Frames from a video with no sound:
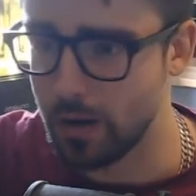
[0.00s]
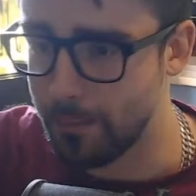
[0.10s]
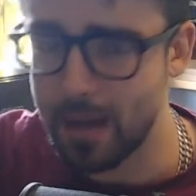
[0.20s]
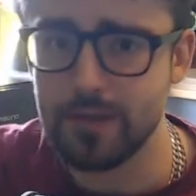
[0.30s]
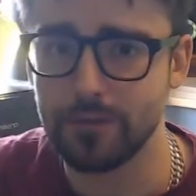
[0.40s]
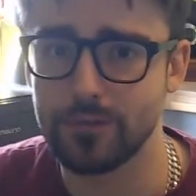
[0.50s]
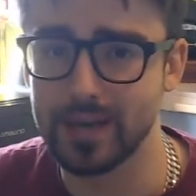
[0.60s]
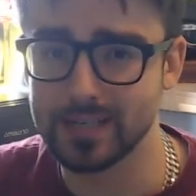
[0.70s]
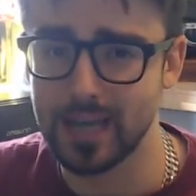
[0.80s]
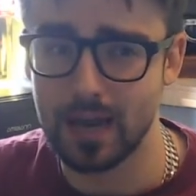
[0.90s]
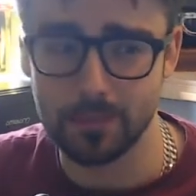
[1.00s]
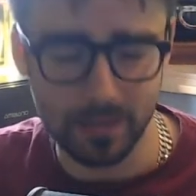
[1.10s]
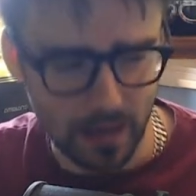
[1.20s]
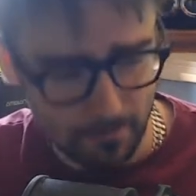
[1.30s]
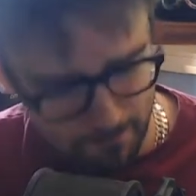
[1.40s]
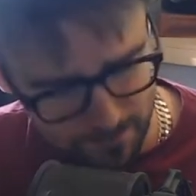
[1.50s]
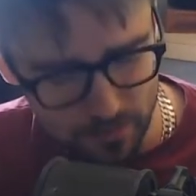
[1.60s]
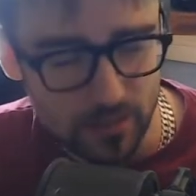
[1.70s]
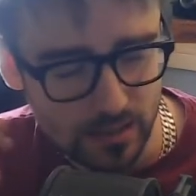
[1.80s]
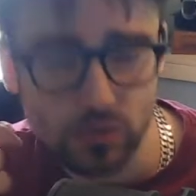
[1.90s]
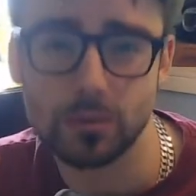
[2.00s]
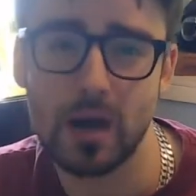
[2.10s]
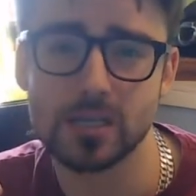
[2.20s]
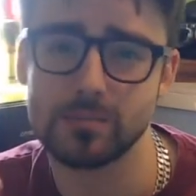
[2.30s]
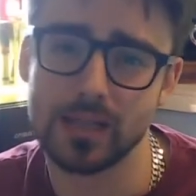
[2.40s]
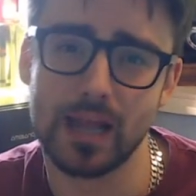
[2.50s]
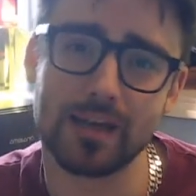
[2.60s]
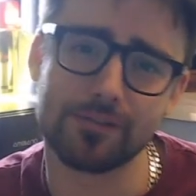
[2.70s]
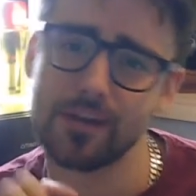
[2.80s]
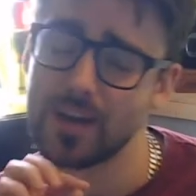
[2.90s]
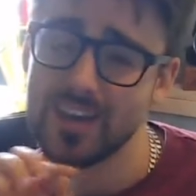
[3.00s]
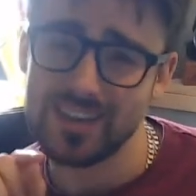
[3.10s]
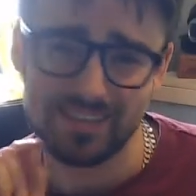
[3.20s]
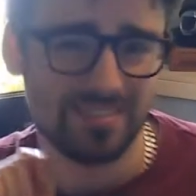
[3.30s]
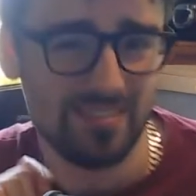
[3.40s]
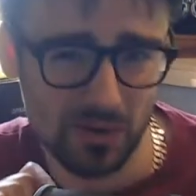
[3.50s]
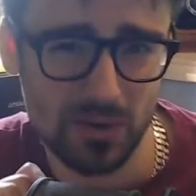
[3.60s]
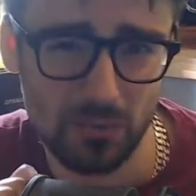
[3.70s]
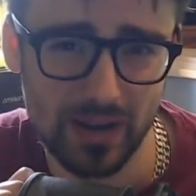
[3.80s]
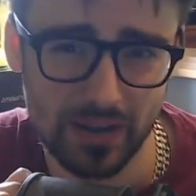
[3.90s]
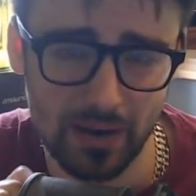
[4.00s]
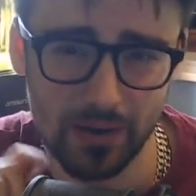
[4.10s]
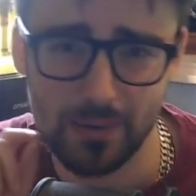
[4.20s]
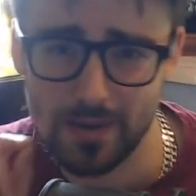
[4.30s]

I'll pay for things, and I'd be like, that's 2 hours of my life. Not a good way to go.